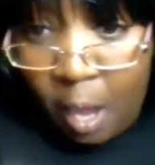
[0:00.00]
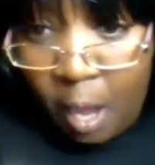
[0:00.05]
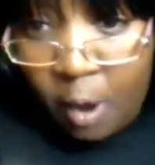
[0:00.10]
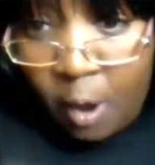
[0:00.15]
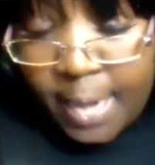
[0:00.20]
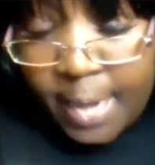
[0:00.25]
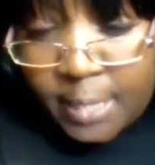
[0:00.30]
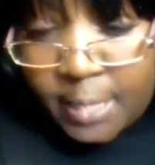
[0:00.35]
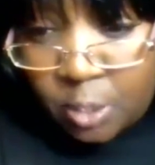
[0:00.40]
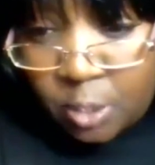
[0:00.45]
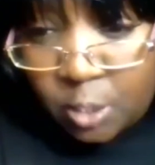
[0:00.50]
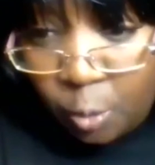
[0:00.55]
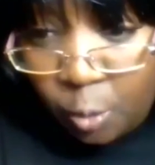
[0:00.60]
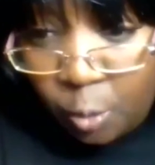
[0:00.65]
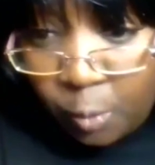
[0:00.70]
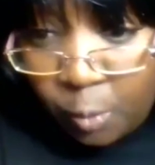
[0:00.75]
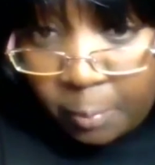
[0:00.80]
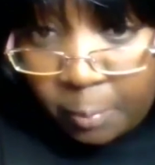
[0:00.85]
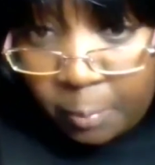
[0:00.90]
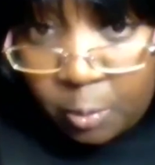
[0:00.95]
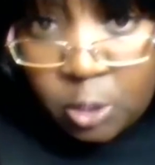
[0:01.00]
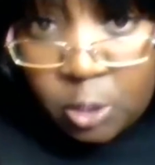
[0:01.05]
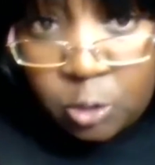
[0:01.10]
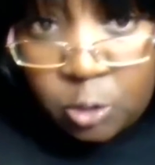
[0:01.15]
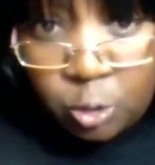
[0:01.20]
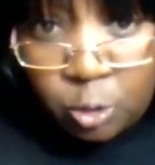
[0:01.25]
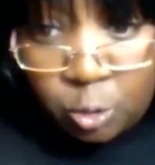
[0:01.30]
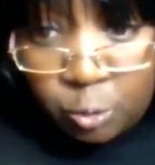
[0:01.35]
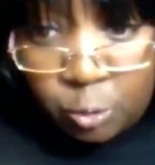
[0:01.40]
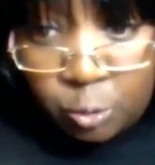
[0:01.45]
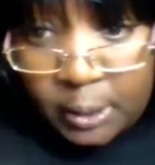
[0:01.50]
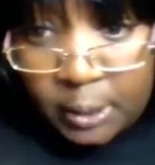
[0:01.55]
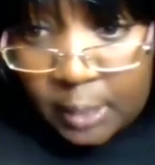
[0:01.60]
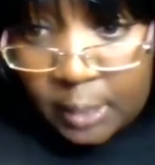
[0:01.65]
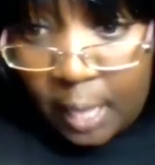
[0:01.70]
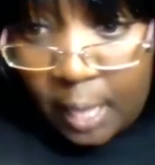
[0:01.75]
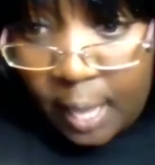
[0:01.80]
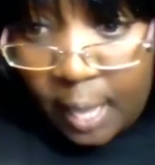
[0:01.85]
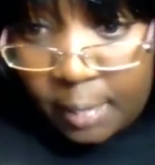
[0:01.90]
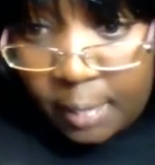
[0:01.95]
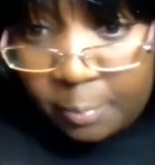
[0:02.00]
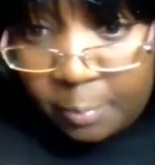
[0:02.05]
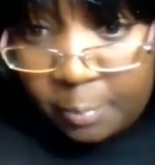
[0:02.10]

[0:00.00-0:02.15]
All right, so what I'm going to do is I